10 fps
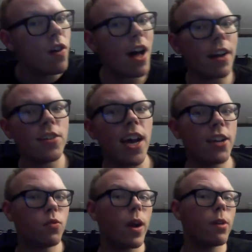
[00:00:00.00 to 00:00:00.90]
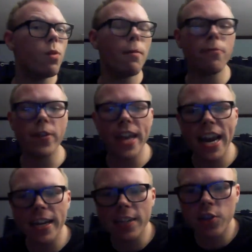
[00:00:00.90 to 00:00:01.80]
a lot of times when I go up for
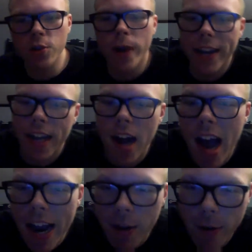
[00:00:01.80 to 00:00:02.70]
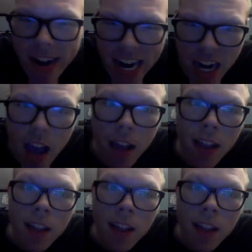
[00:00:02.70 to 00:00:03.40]
K82, I get a high green.